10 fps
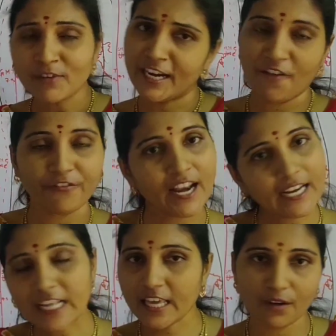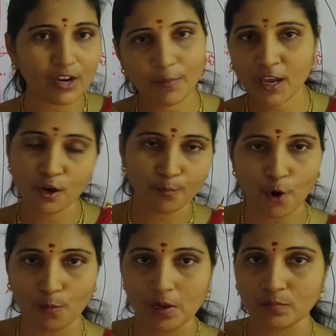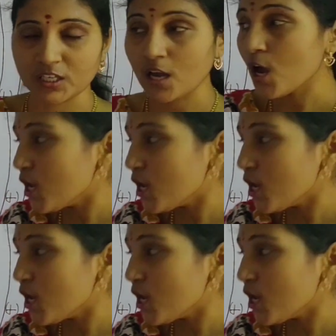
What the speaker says: Definitely there will be problems.